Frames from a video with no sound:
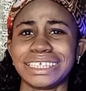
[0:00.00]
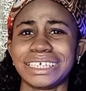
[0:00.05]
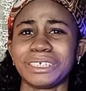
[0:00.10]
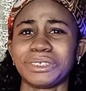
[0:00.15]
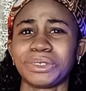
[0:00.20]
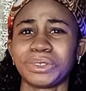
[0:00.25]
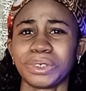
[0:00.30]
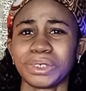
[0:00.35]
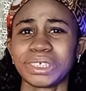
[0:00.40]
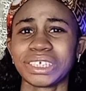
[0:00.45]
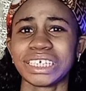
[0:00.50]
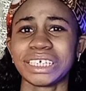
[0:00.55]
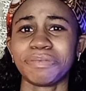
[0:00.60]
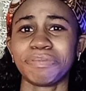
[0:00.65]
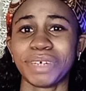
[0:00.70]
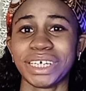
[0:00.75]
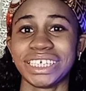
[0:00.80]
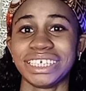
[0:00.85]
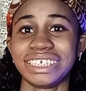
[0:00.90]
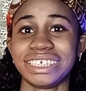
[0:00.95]
they totally
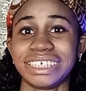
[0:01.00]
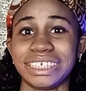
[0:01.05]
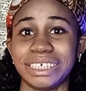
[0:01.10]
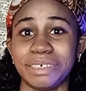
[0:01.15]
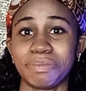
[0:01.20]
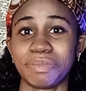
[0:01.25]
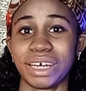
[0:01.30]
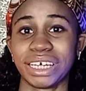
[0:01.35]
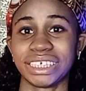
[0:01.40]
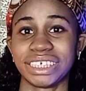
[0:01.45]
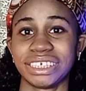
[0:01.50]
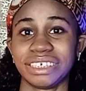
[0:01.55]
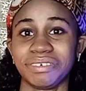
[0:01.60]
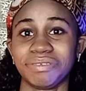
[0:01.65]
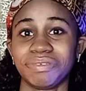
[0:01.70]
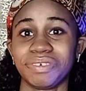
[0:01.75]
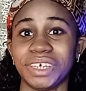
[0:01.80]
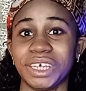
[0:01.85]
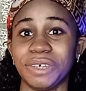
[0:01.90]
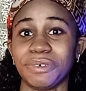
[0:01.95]
made it seem as
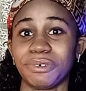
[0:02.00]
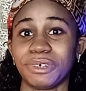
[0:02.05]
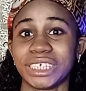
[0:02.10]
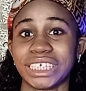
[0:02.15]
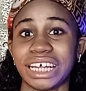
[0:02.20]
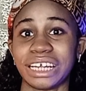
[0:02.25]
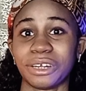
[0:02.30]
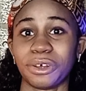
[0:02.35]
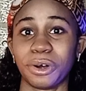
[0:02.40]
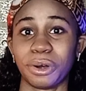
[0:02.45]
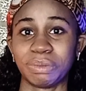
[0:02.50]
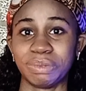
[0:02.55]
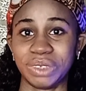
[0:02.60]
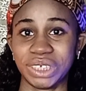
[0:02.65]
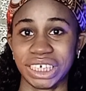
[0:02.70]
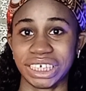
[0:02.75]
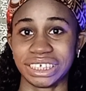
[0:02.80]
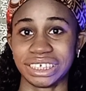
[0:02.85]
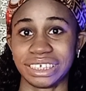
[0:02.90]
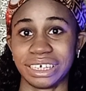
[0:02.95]
if he was an
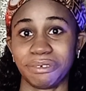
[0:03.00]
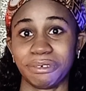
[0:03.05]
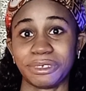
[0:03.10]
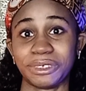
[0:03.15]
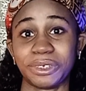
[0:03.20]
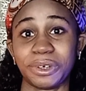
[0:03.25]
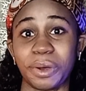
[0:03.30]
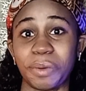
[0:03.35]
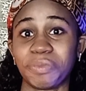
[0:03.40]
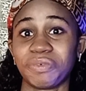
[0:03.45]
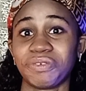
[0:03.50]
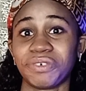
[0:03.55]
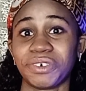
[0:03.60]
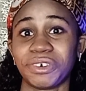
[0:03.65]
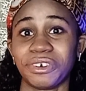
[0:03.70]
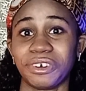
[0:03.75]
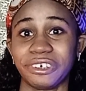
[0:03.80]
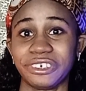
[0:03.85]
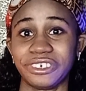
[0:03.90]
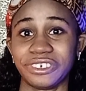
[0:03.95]
object that was up
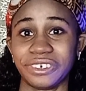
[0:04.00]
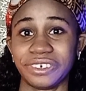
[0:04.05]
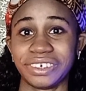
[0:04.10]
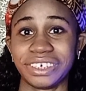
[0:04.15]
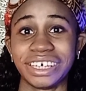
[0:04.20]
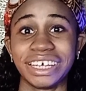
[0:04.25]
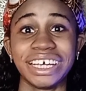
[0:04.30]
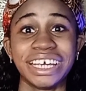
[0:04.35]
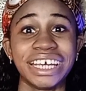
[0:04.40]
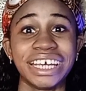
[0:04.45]
for auction.